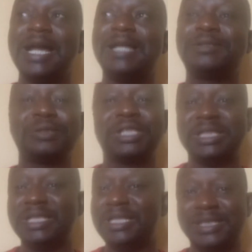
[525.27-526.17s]
And so she
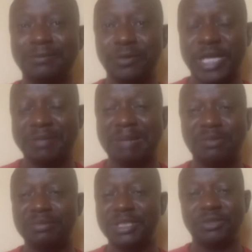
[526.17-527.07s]
didn't even care. My
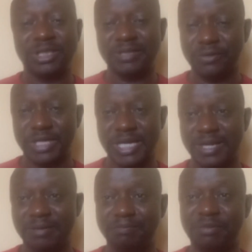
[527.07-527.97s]
mom did not even
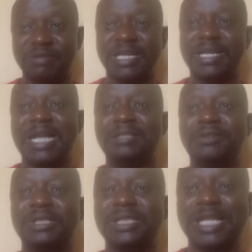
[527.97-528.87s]
care, provided I had
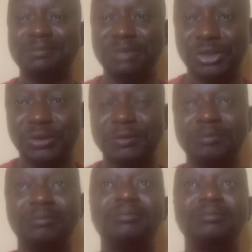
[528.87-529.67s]
gotten admission,